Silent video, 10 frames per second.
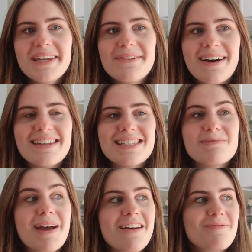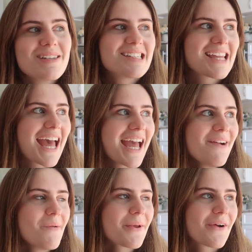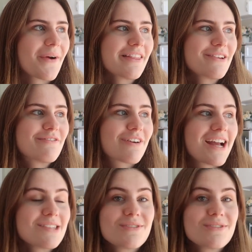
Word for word: me was the Bay of Biscay when we were going through France.